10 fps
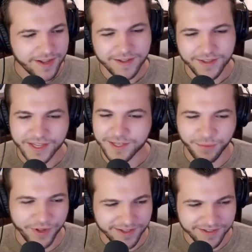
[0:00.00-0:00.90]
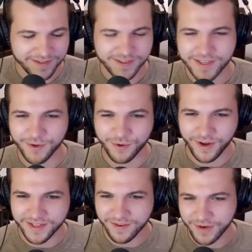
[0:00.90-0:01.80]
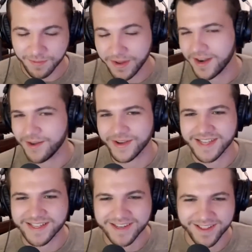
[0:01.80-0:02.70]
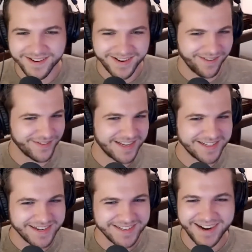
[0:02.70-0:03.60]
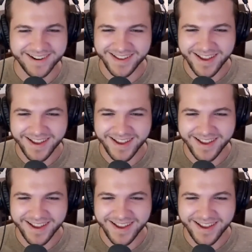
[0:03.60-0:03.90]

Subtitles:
lesson plans kill creativity. But anyways, that's another conversation entirely.